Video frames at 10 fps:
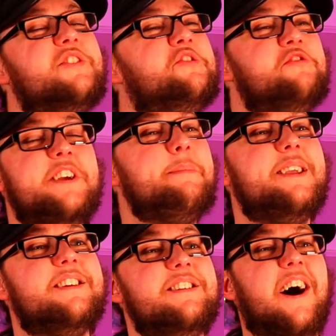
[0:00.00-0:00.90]
a
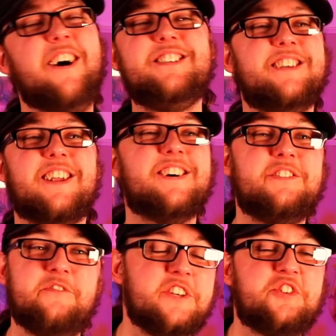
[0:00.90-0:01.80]
dreamy and
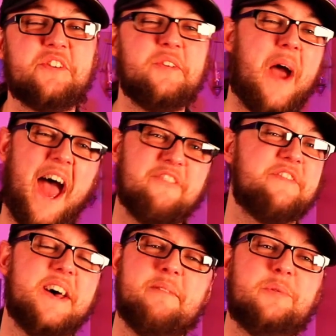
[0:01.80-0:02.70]
idealized vision you
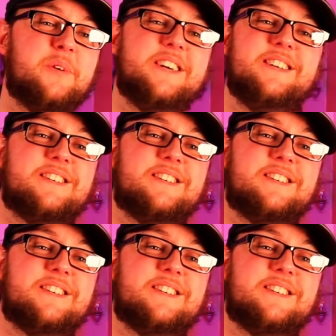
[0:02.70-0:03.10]
have there, boy.